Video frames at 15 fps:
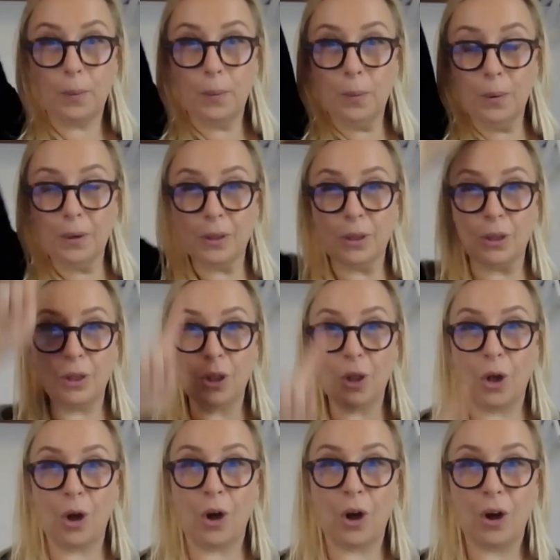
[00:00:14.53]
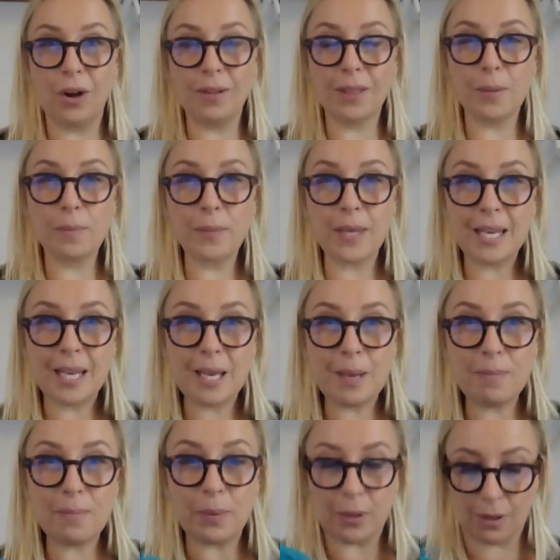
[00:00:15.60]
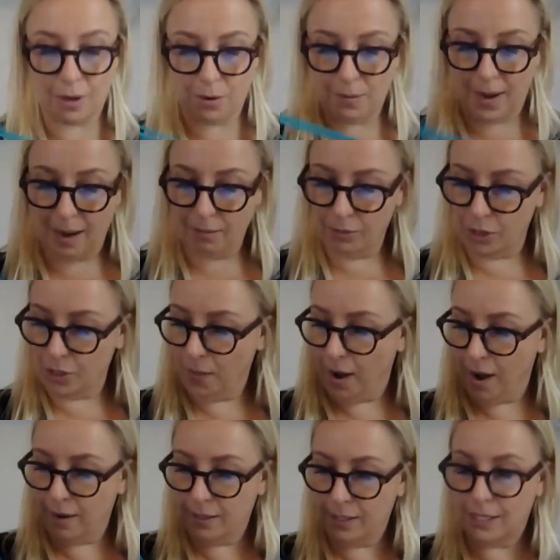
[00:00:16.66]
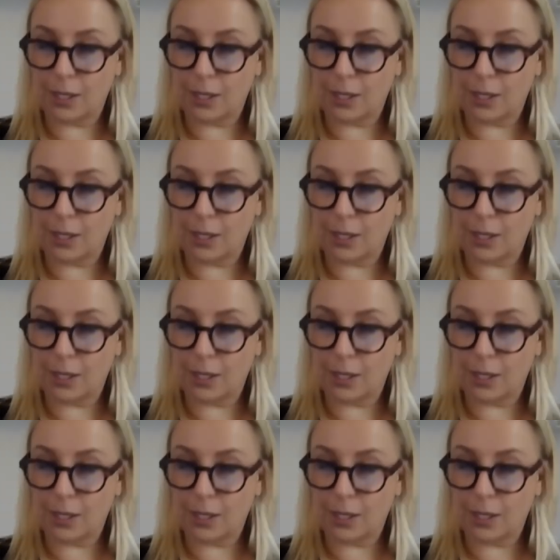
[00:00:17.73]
or long the people around you are.